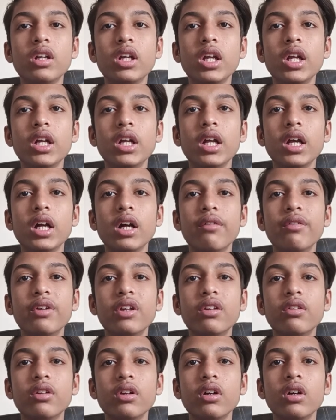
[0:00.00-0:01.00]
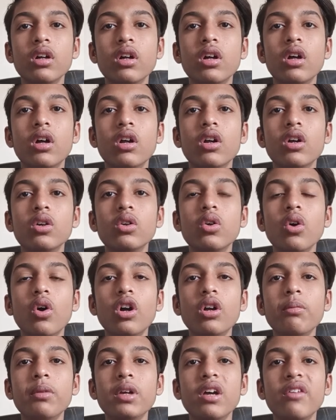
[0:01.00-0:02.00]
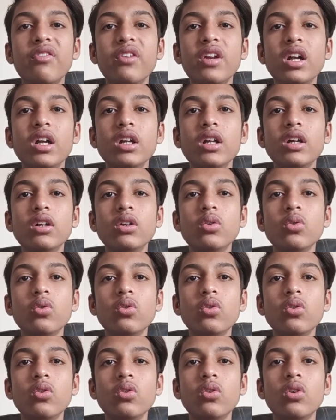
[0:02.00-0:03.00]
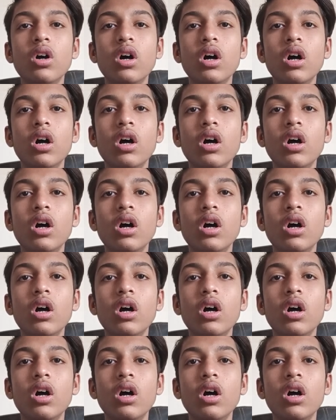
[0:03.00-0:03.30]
Key takeaways: don't be afraid to